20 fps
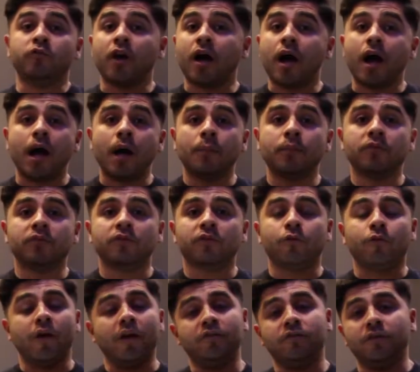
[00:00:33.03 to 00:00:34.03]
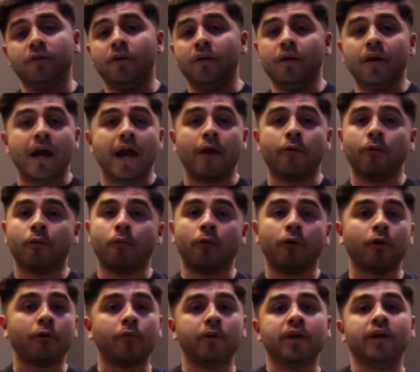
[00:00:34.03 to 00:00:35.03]
jobs, crazy hour
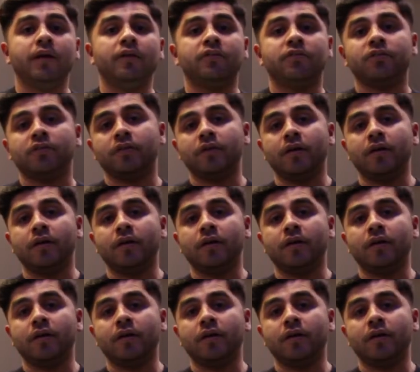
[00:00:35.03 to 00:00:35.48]
work weeks.